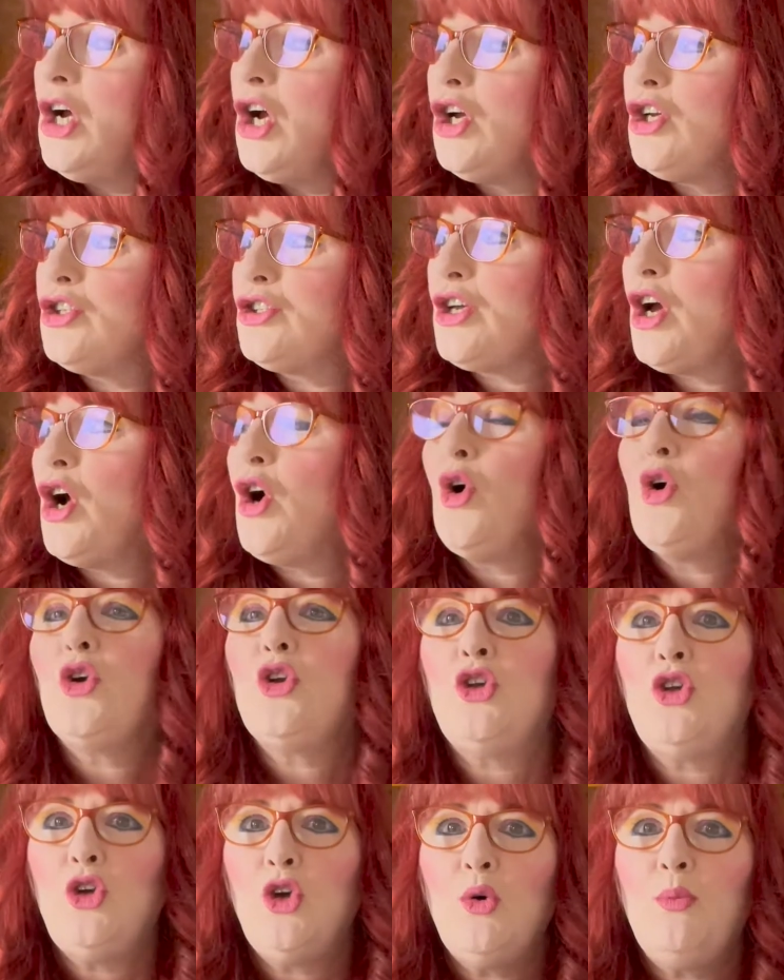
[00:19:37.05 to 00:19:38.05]
So
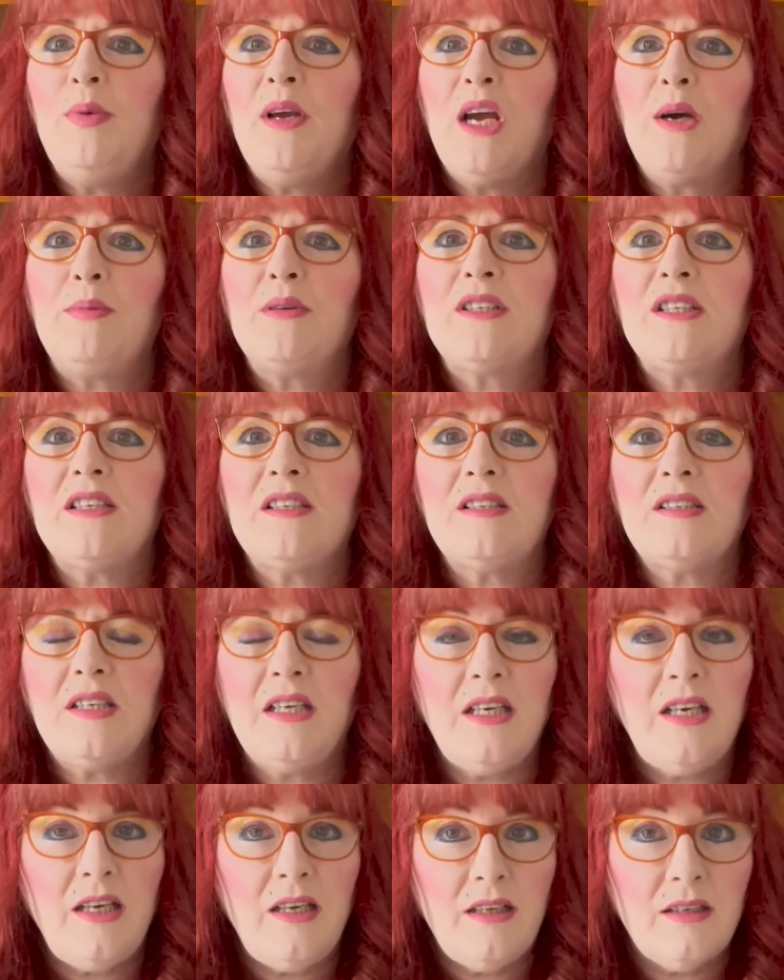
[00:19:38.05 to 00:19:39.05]
you'll be able to
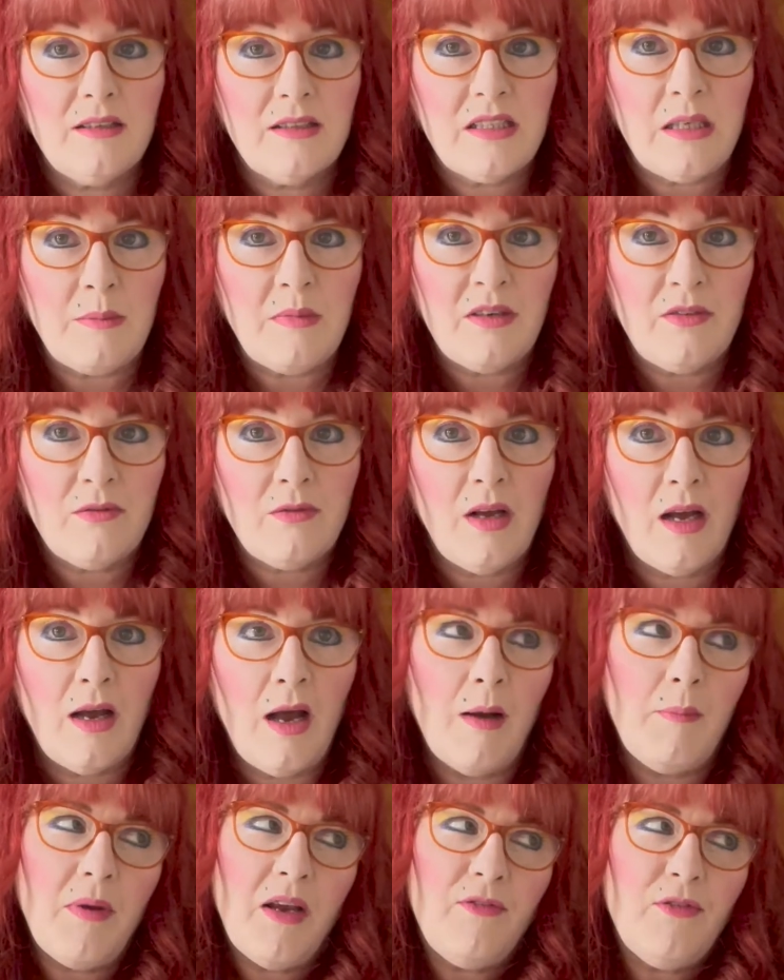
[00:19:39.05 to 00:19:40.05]
see some of,
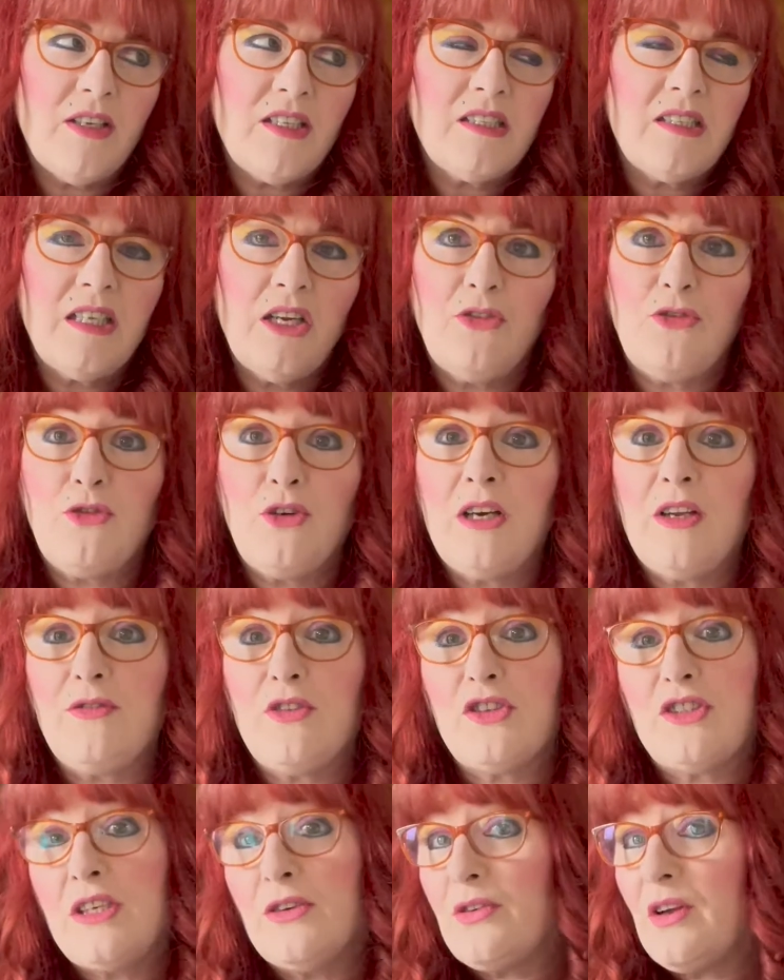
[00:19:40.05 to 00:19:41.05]
if it's different, if
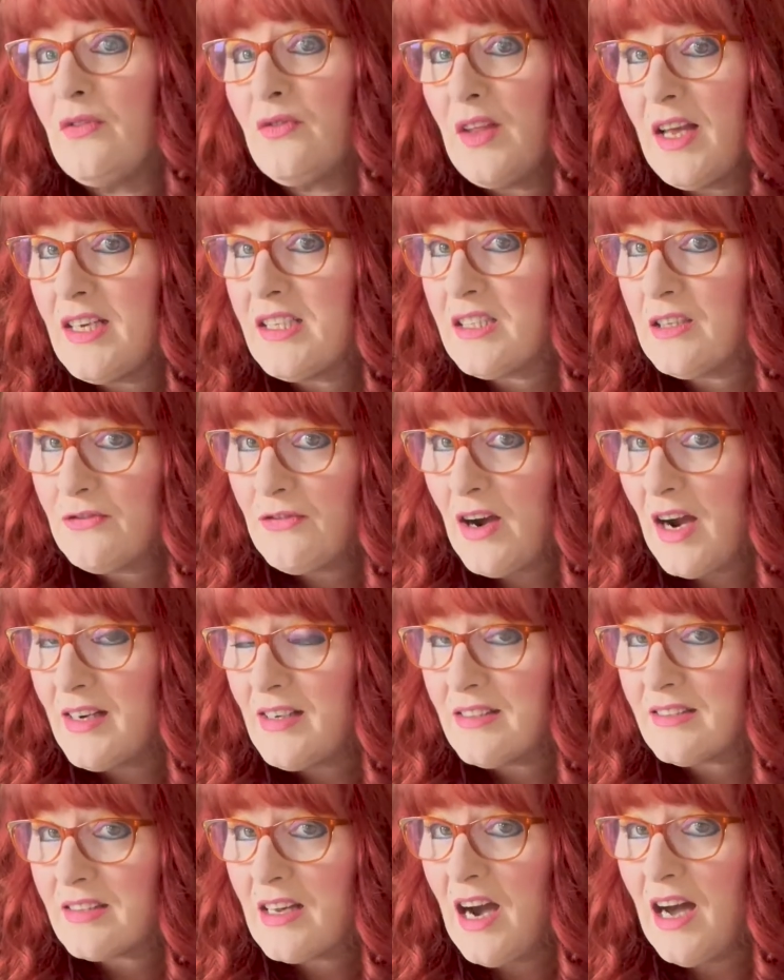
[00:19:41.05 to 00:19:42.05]
there's different things to find in
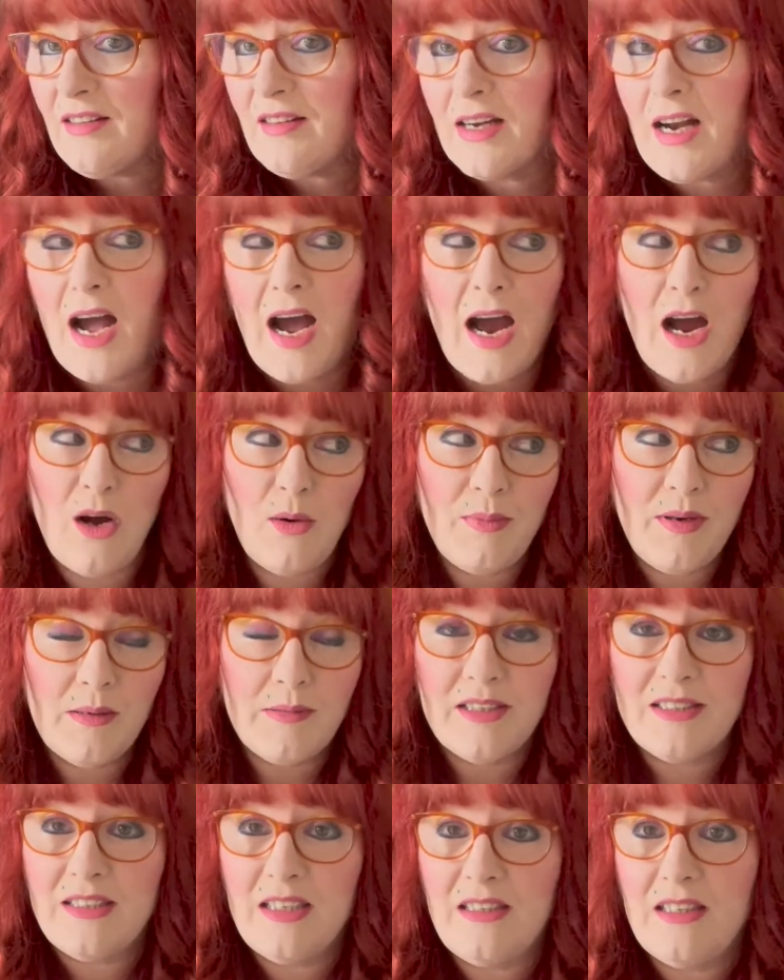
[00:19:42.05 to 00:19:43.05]
Scotland, I'll be able
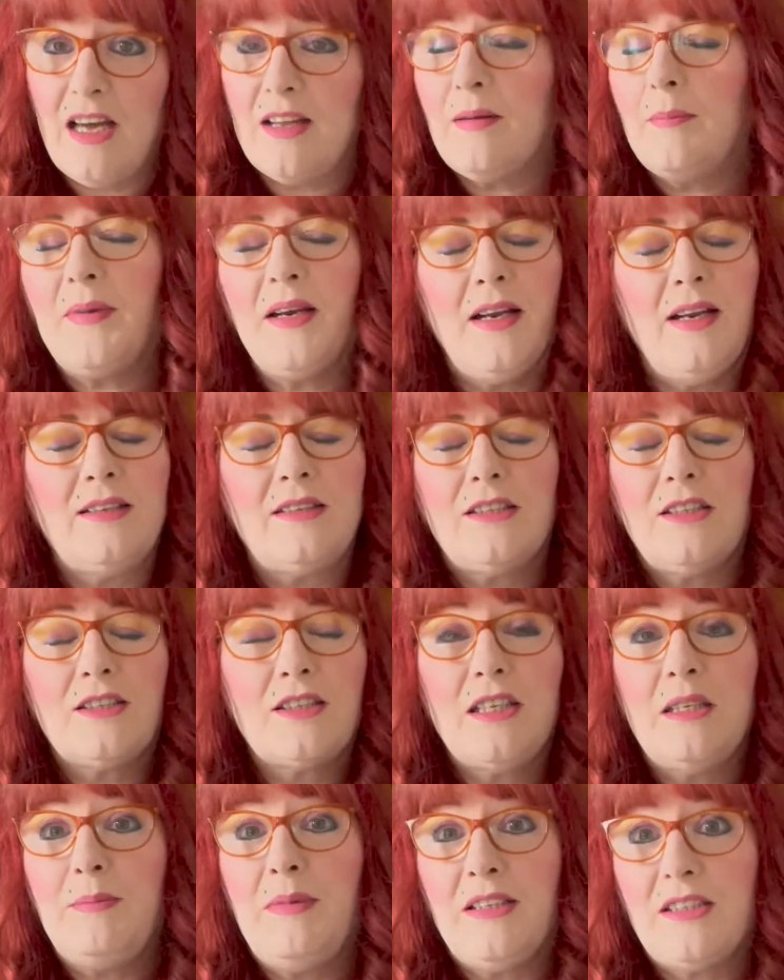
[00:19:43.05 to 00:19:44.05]
to see that. I mean, it's just
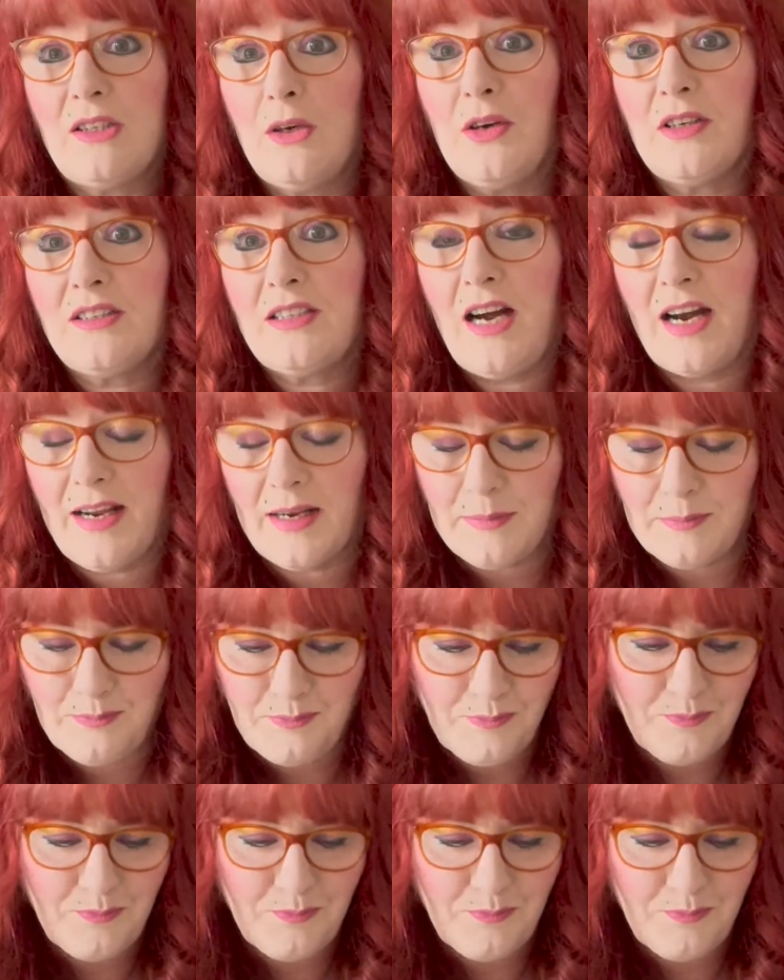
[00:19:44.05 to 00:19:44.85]
going to be so exciting.